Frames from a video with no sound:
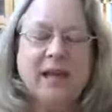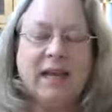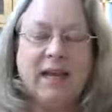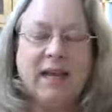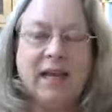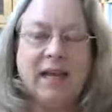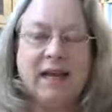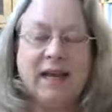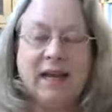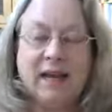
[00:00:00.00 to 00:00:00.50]

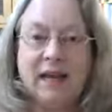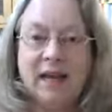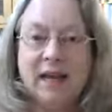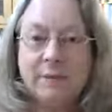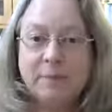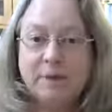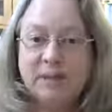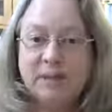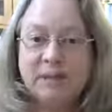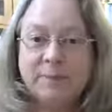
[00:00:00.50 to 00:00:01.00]
And I
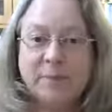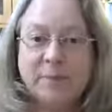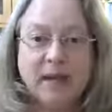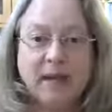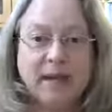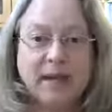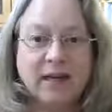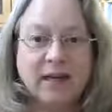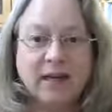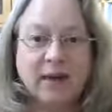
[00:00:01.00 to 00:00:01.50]
had been
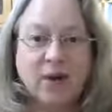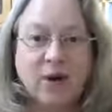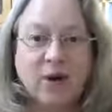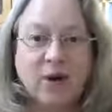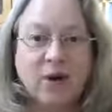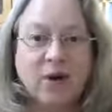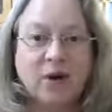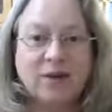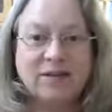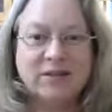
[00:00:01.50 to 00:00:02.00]
spending
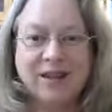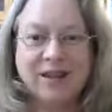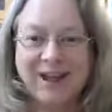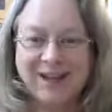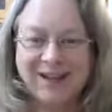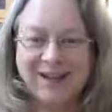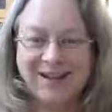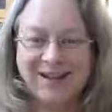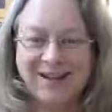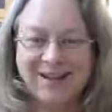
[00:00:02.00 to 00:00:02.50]
all
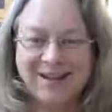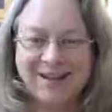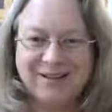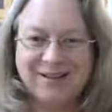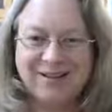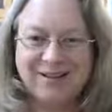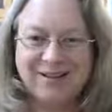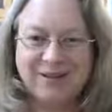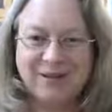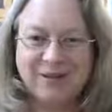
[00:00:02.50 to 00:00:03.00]
day
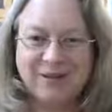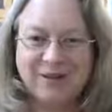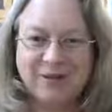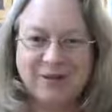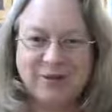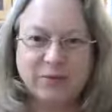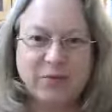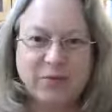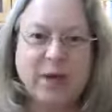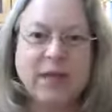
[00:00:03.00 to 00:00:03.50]

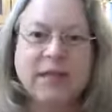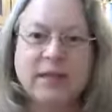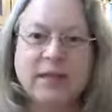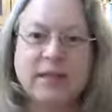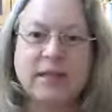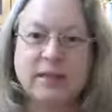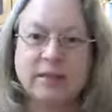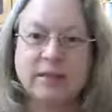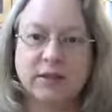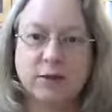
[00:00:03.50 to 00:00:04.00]

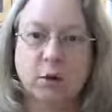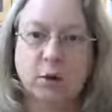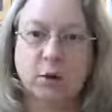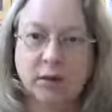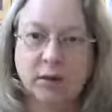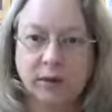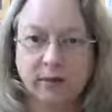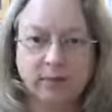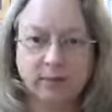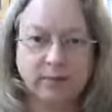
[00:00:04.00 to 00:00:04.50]
writing a
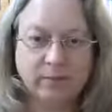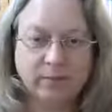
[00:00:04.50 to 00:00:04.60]
story.